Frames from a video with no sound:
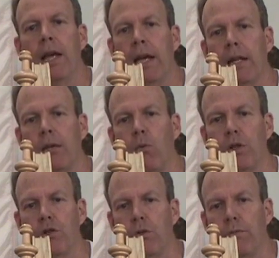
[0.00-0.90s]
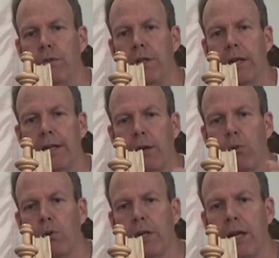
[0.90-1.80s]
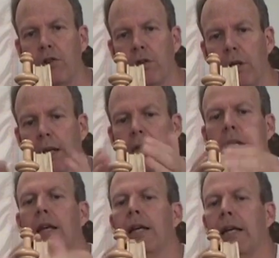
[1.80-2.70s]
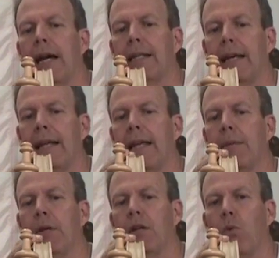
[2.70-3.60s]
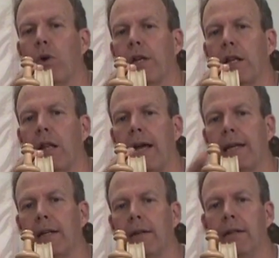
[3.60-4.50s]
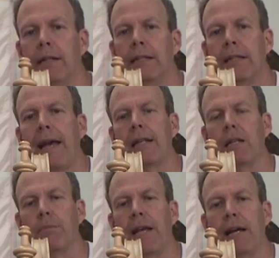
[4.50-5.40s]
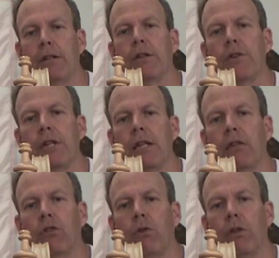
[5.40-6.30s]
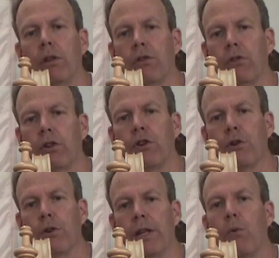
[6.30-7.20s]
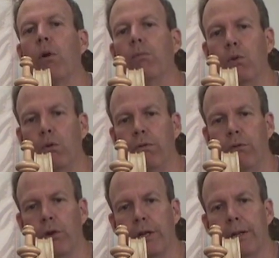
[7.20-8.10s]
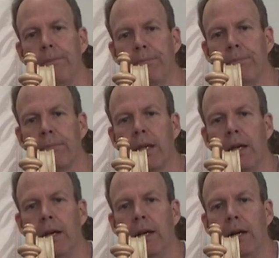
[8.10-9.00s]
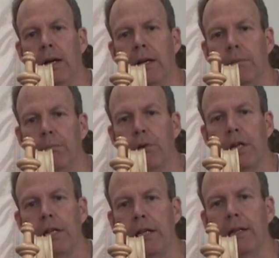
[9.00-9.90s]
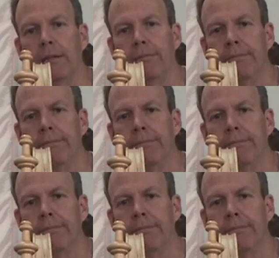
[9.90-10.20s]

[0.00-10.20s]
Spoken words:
and then once you've done that rotation and got that aiming to where you like it, tighten them down underneath so that they're secure and they won't move for you. Pretty neat, huh?